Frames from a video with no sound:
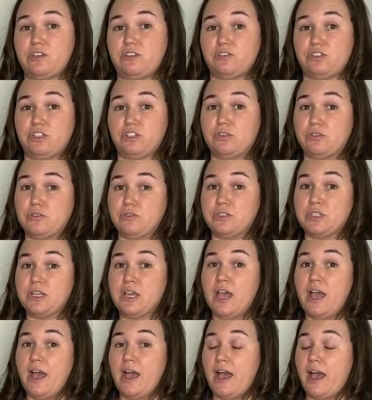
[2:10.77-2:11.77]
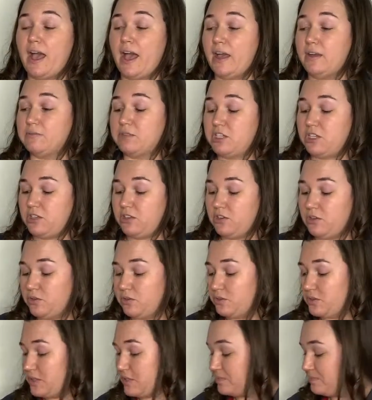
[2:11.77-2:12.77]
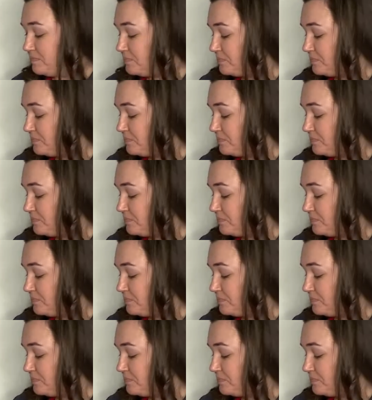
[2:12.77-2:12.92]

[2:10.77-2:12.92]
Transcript: you choose to use.